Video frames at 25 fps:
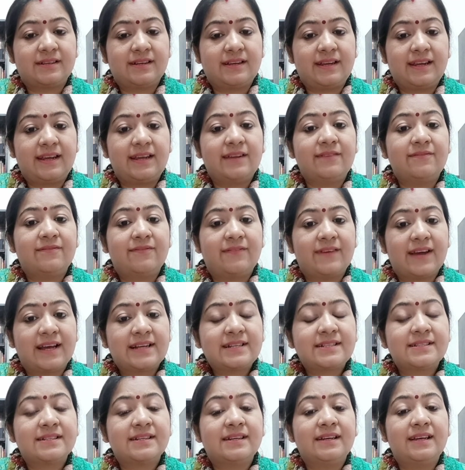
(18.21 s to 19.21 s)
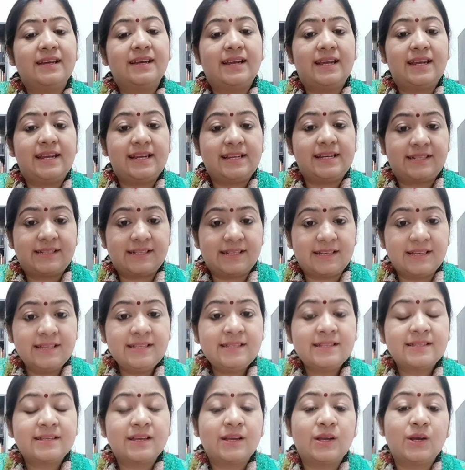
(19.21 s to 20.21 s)
In fact, it
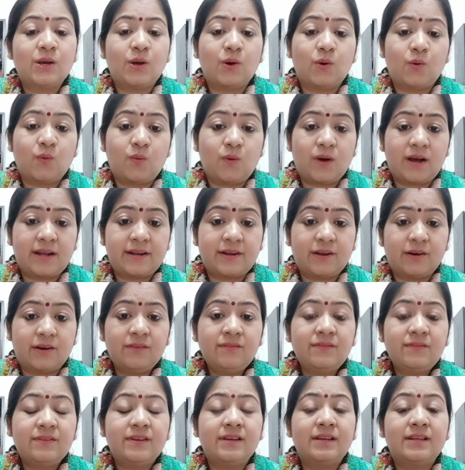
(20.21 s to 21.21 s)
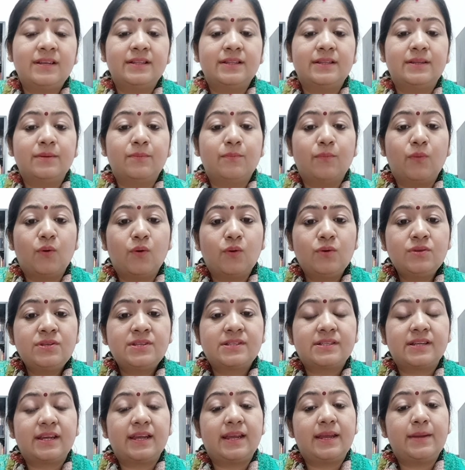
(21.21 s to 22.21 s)
is one of the most
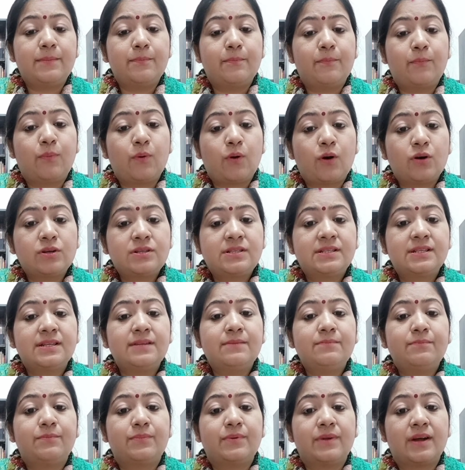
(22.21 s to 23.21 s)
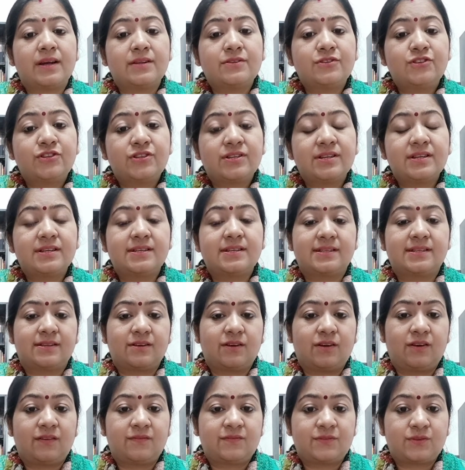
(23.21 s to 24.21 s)
important branches
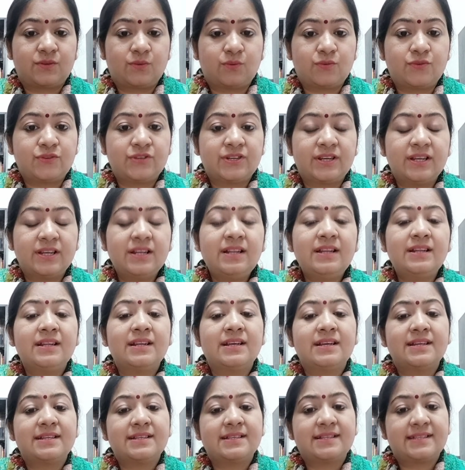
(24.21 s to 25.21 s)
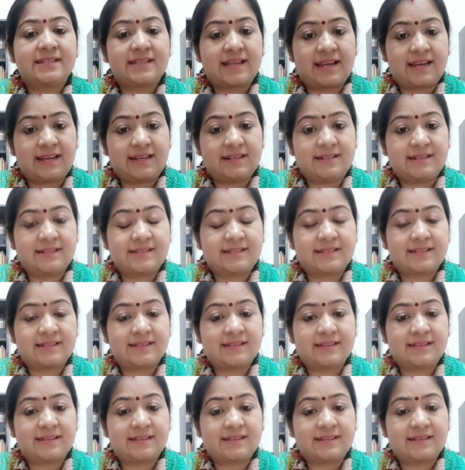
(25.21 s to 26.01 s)
of social science.